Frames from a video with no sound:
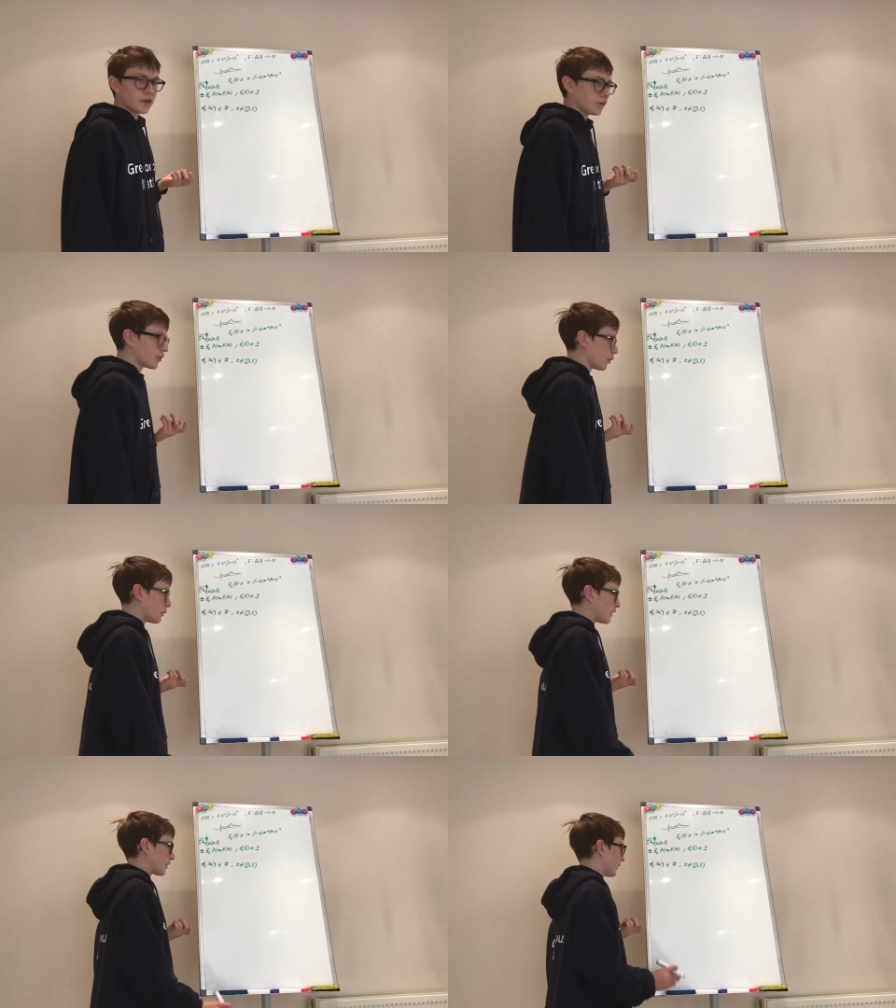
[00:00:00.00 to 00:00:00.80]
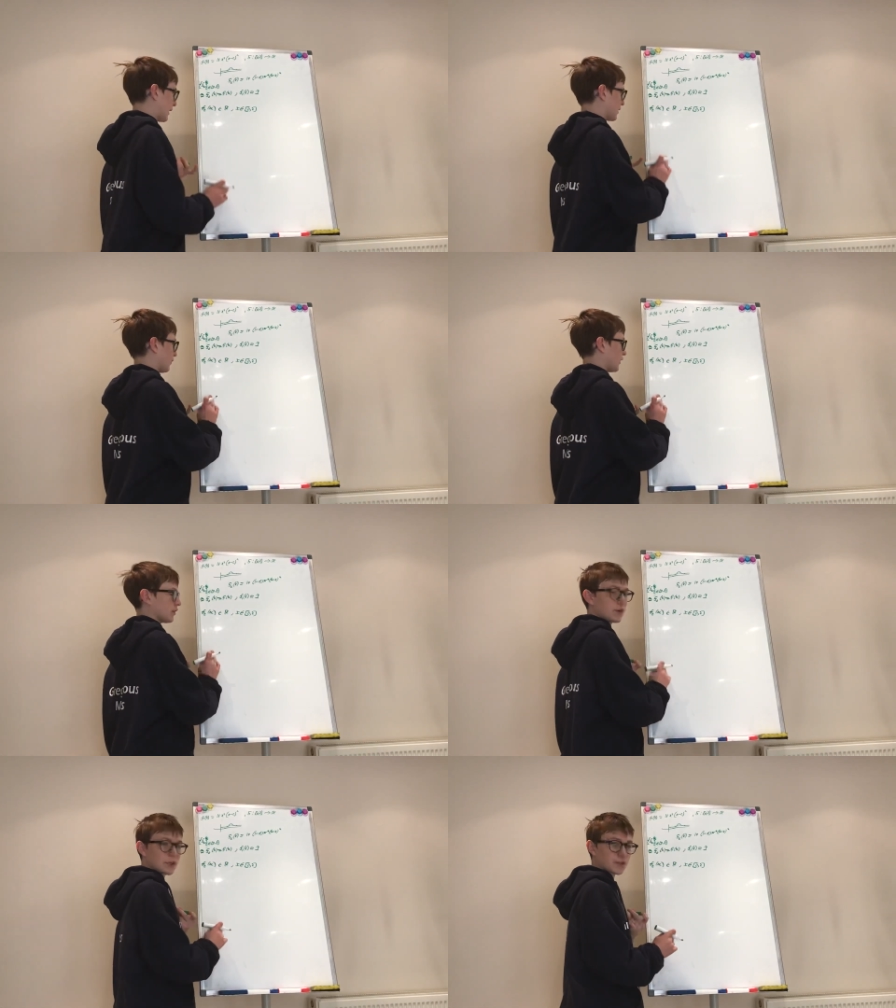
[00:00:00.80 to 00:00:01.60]
So we can think of this
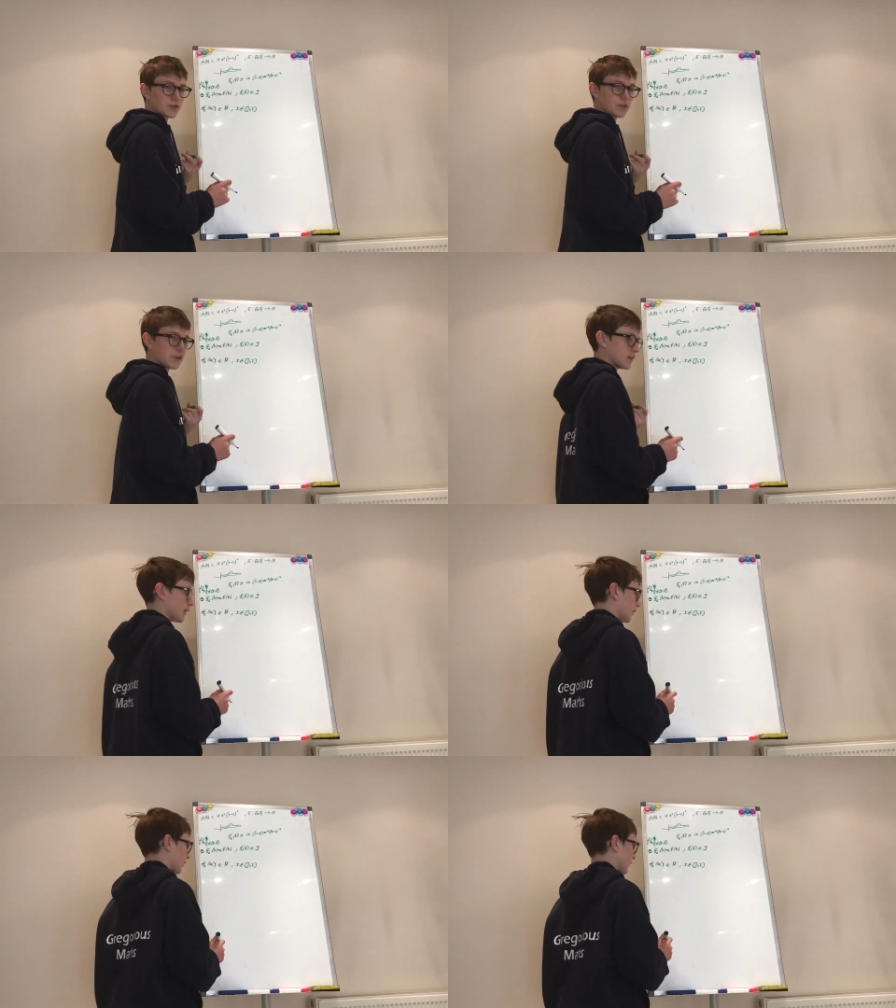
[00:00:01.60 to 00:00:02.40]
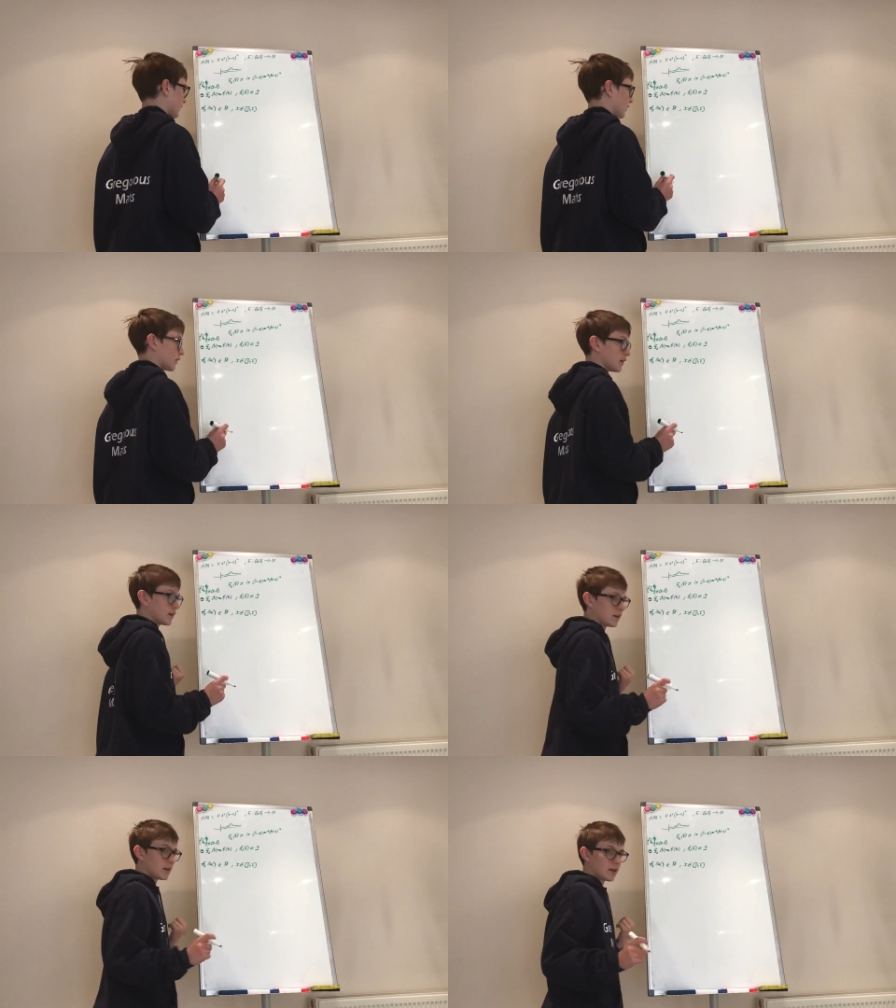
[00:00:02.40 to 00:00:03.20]
function as
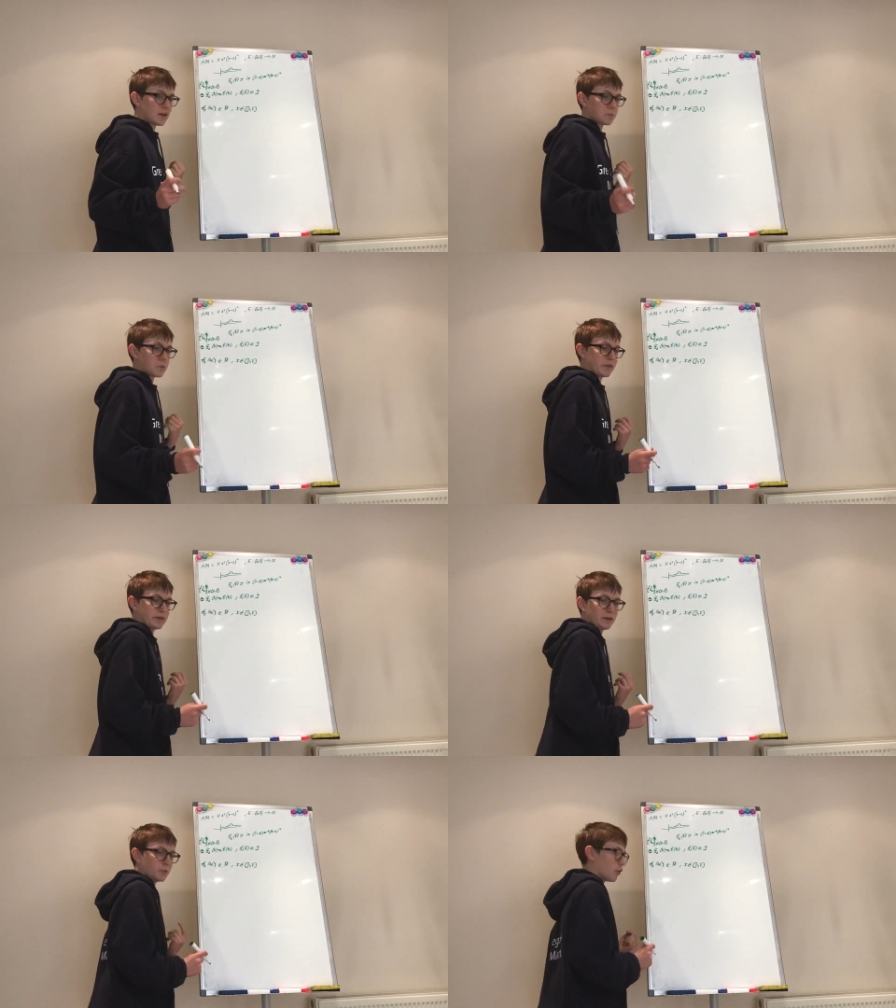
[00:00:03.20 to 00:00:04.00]
inputting